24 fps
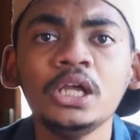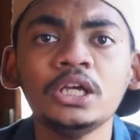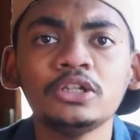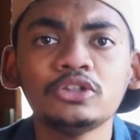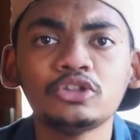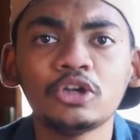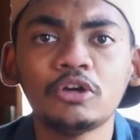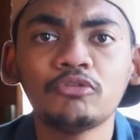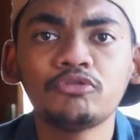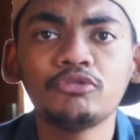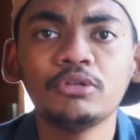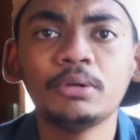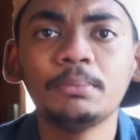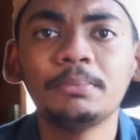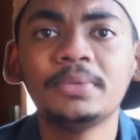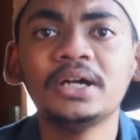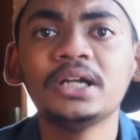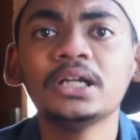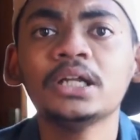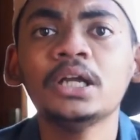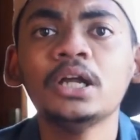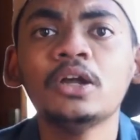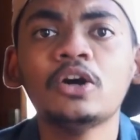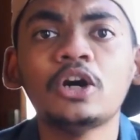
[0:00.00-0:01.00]
software,
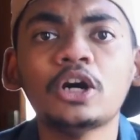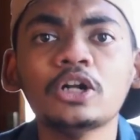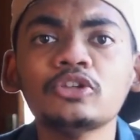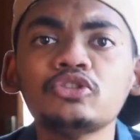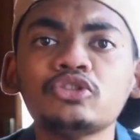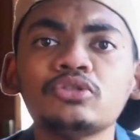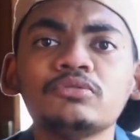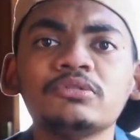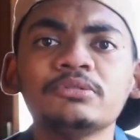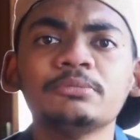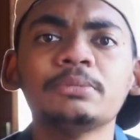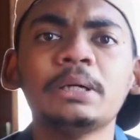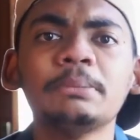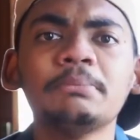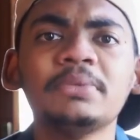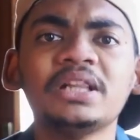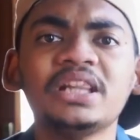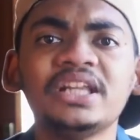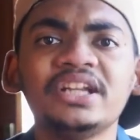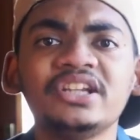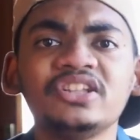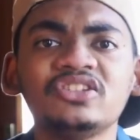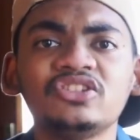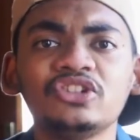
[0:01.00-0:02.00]
but also remember,
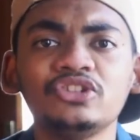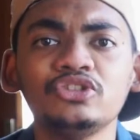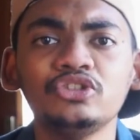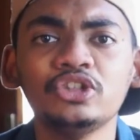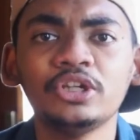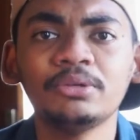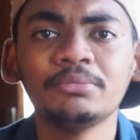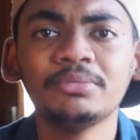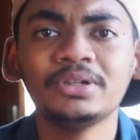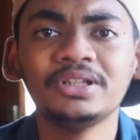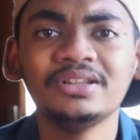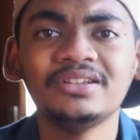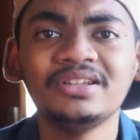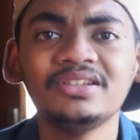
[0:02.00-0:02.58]
ladies and gentlemen,